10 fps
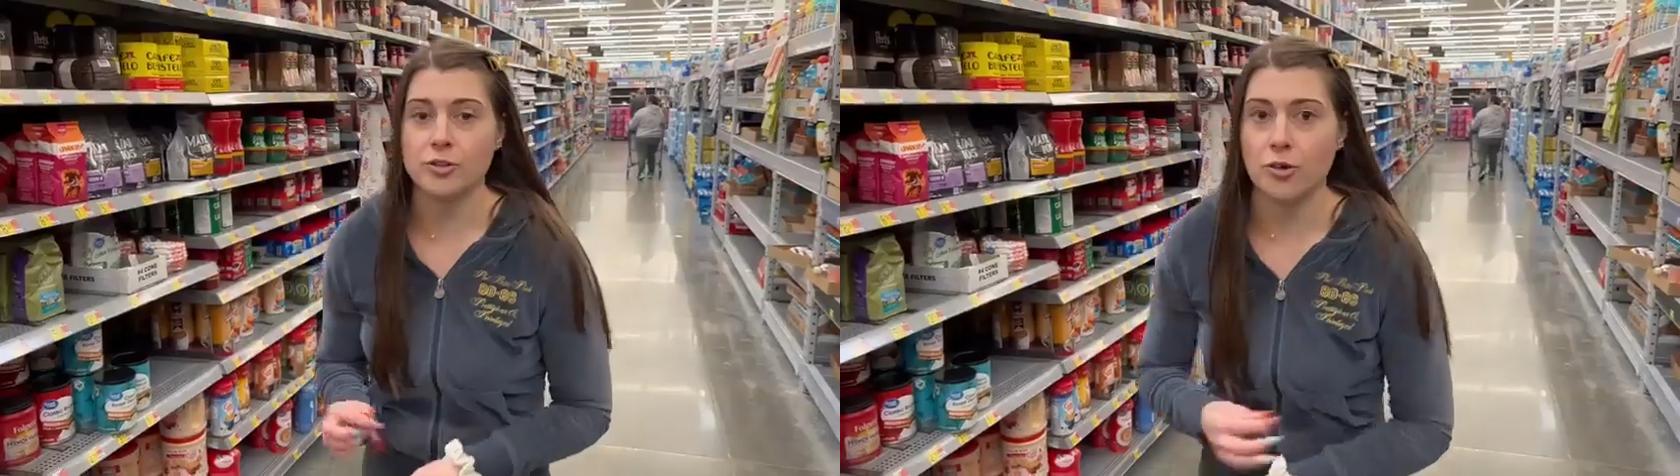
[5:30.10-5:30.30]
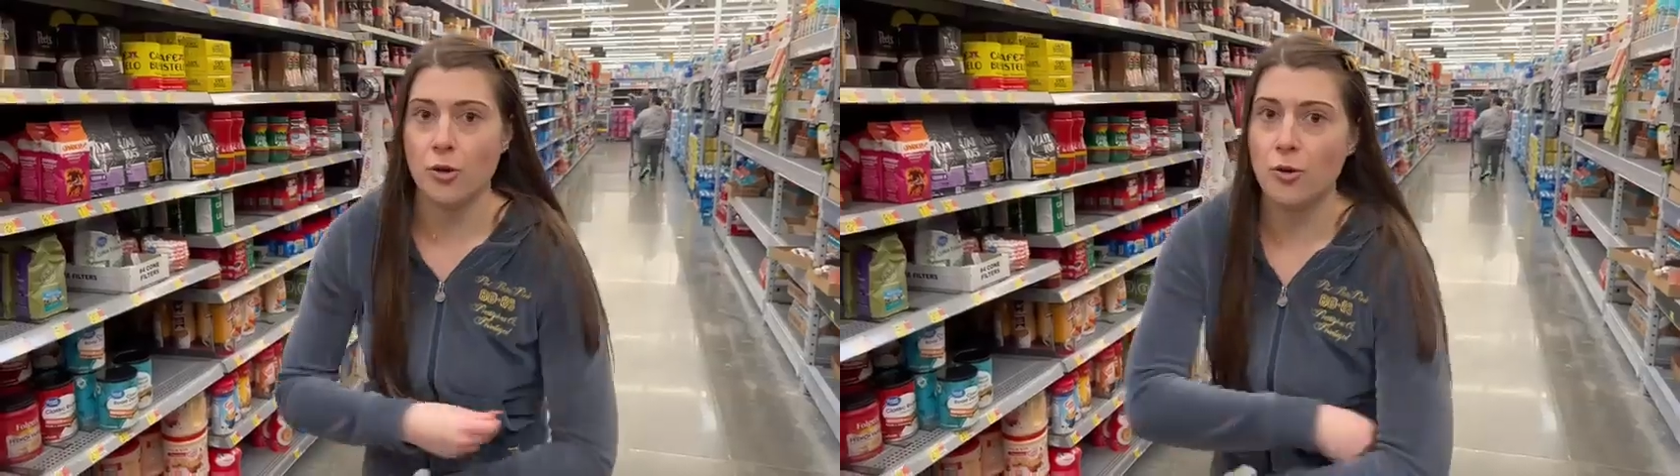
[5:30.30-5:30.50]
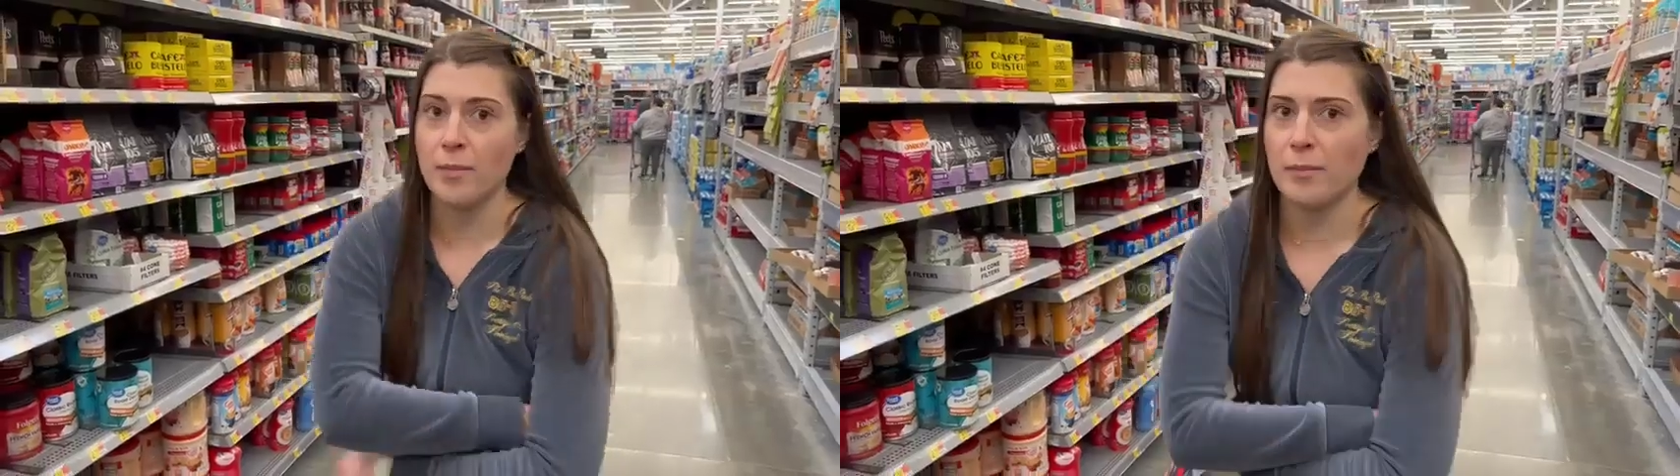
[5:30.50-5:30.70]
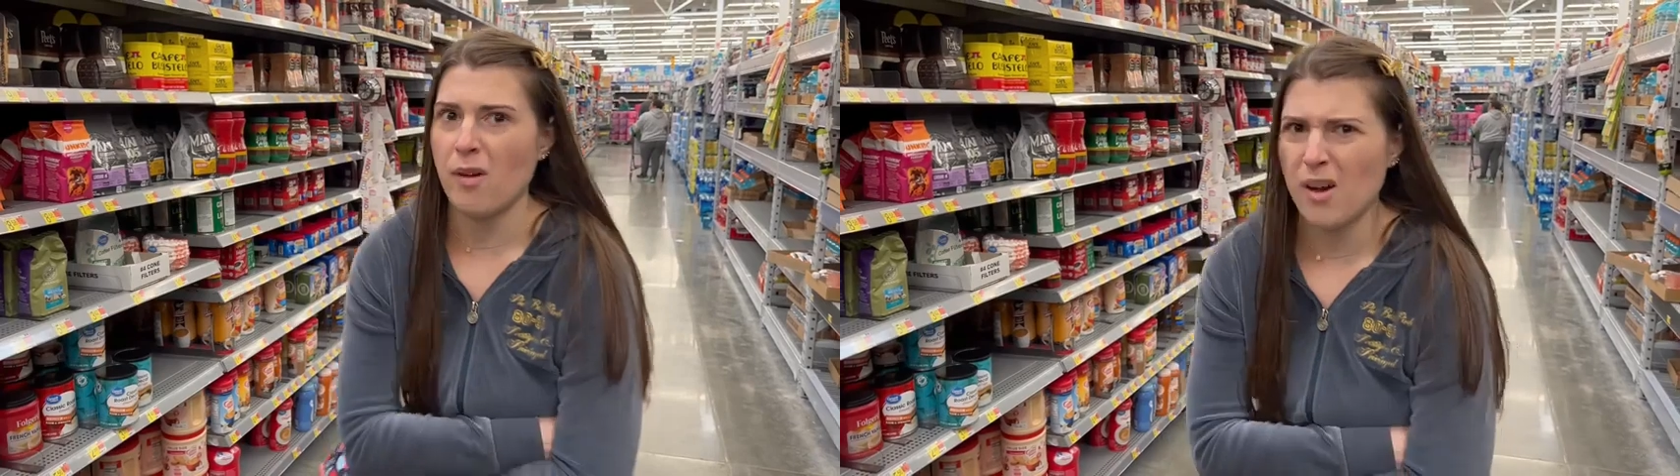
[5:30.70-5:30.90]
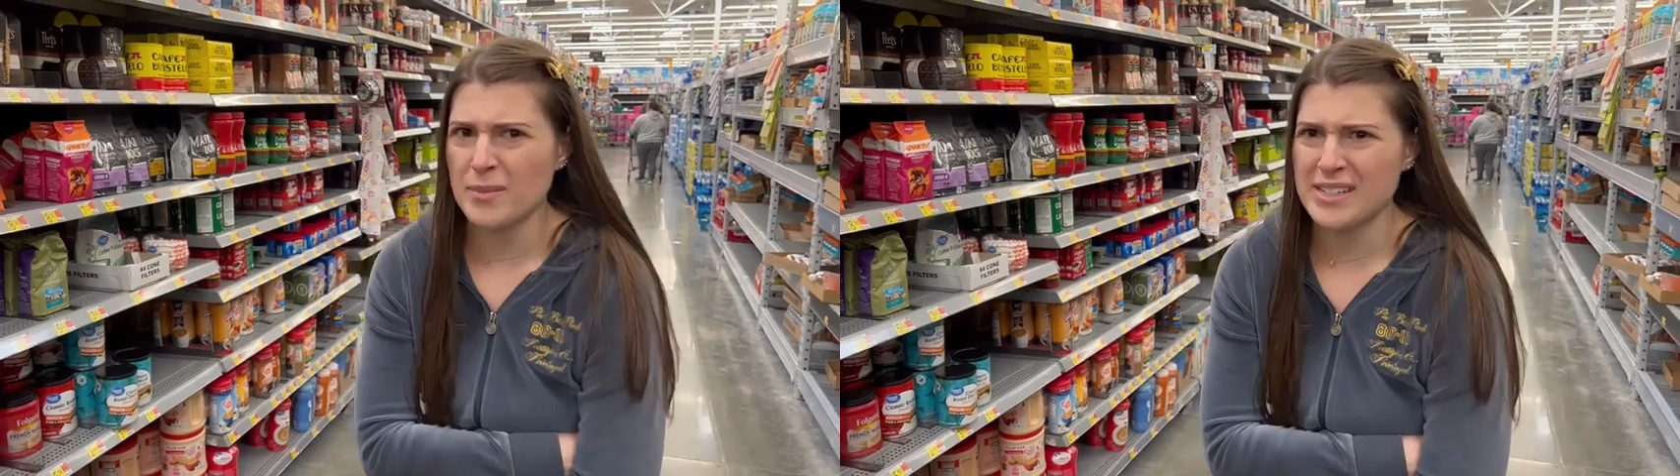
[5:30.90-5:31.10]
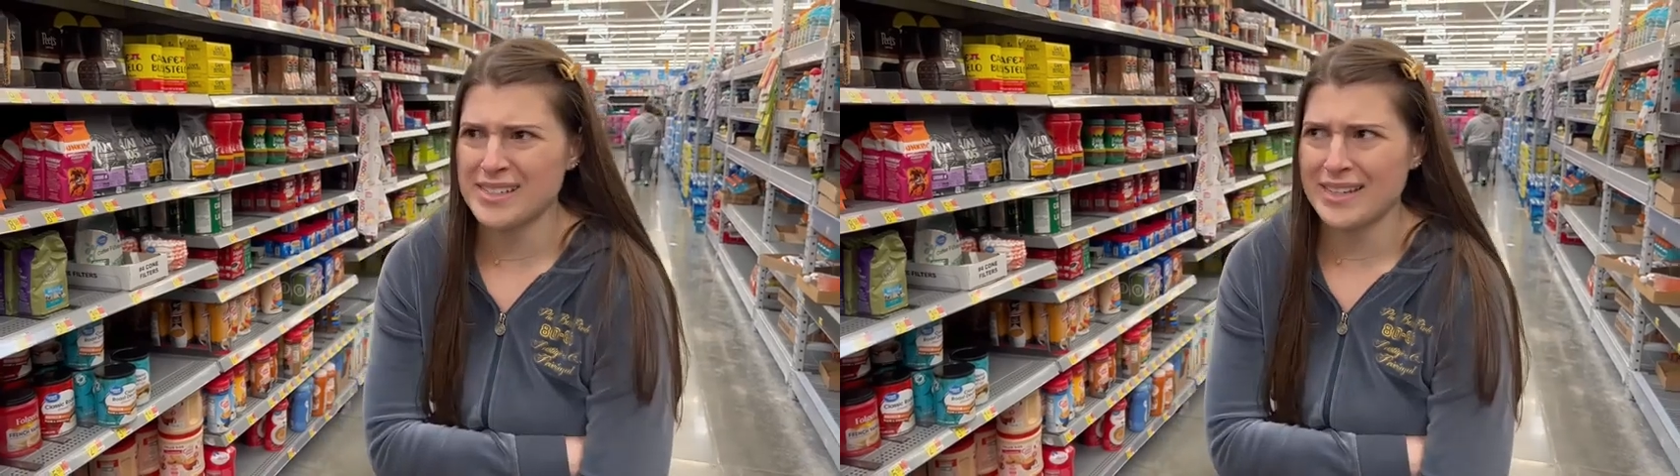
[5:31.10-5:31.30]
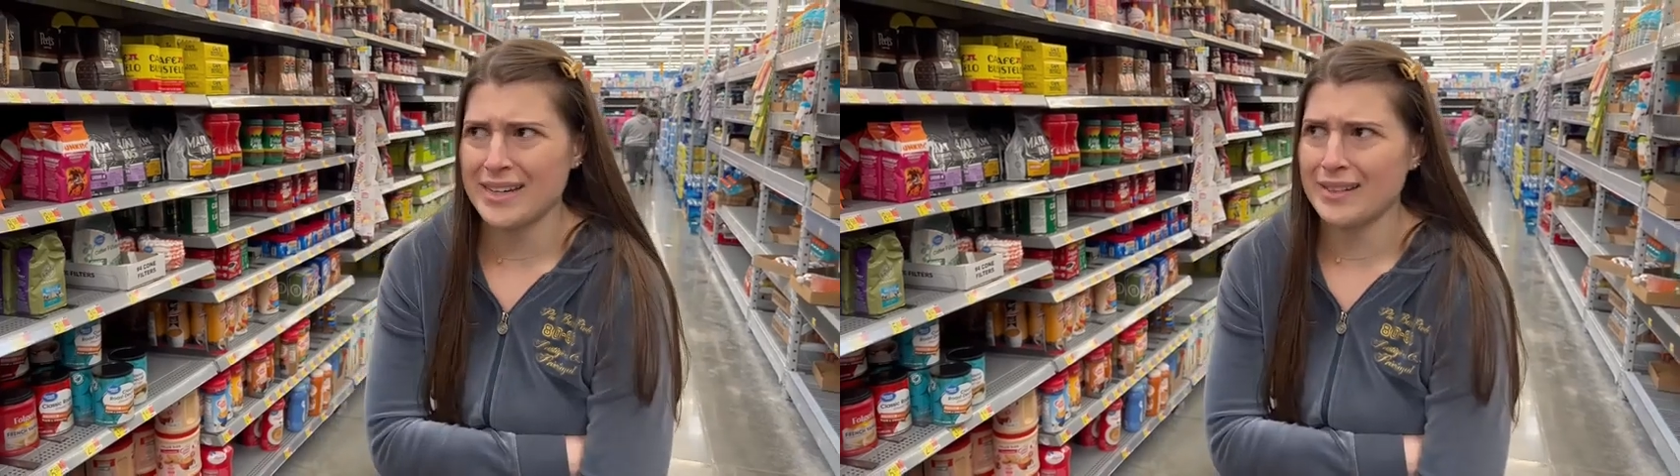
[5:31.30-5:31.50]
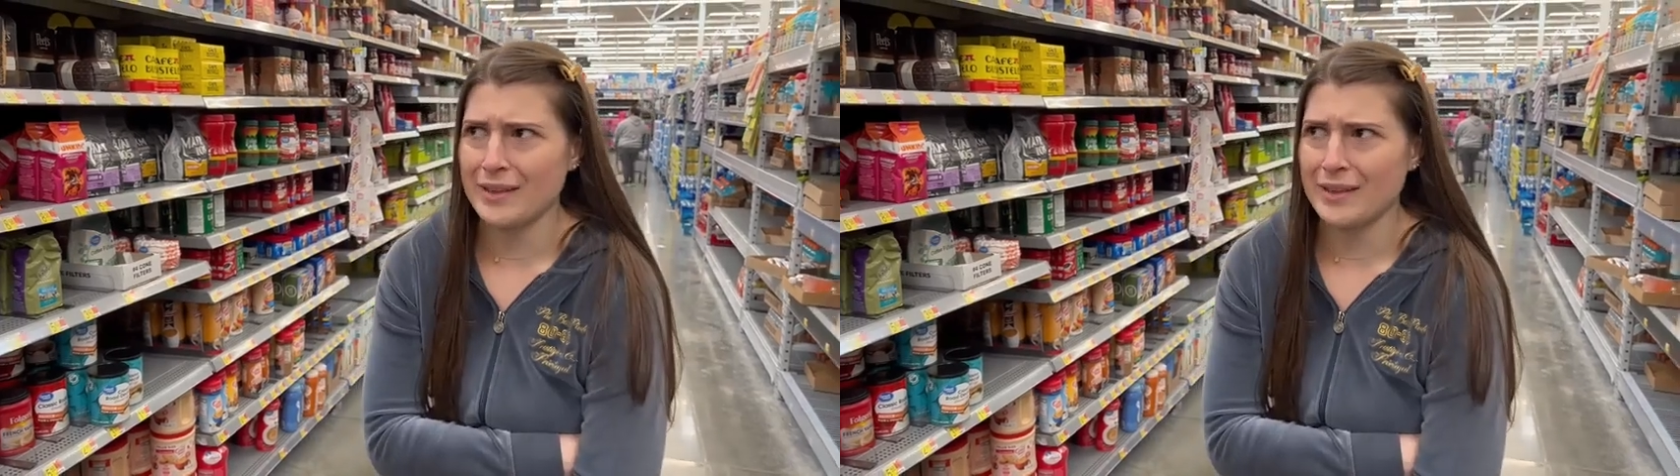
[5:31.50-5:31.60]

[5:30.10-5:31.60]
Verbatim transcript: So my mom is getting